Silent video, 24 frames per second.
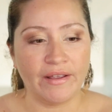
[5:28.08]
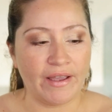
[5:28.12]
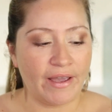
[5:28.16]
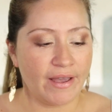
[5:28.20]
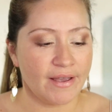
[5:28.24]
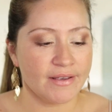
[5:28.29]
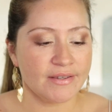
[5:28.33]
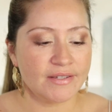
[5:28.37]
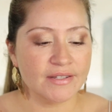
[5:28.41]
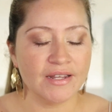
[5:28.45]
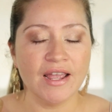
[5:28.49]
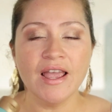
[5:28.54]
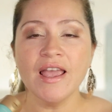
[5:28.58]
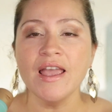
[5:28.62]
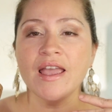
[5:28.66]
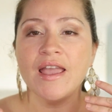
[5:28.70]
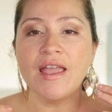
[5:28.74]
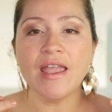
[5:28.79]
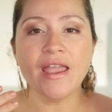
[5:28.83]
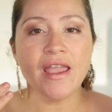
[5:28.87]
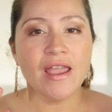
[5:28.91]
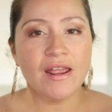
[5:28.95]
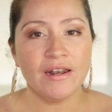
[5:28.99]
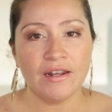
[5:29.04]
cast,
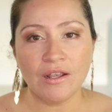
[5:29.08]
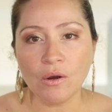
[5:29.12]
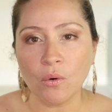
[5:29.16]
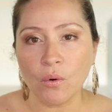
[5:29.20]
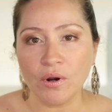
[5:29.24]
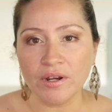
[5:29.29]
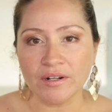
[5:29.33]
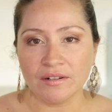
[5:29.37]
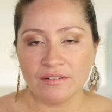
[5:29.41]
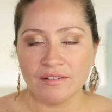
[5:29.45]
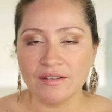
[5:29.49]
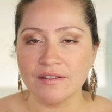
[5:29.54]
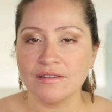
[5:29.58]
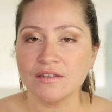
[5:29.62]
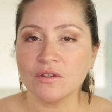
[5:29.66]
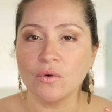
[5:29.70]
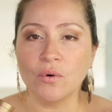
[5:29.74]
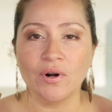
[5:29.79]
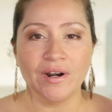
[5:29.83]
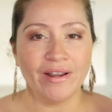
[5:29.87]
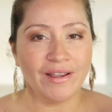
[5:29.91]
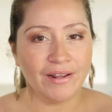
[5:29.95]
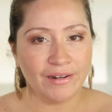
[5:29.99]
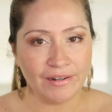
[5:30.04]
any oiliness,
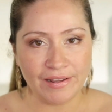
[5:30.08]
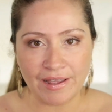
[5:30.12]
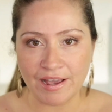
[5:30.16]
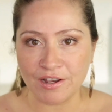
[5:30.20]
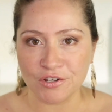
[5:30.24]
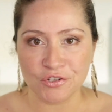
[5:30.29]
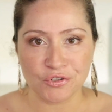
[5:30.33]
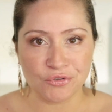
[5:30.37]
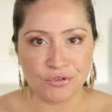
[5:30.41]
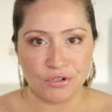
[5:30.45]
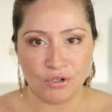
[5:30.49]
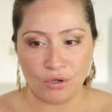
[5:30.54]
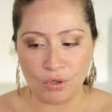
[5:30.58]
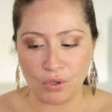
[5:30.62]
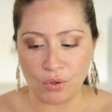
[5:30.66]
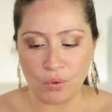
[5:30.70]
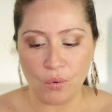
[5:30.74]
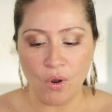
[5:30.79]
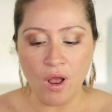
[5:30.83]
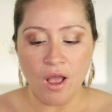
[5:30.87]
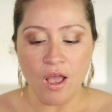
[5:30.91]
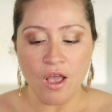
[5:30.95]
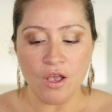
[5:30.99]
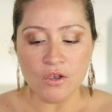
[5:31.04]
or any extra
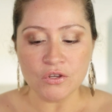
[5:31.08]
glow.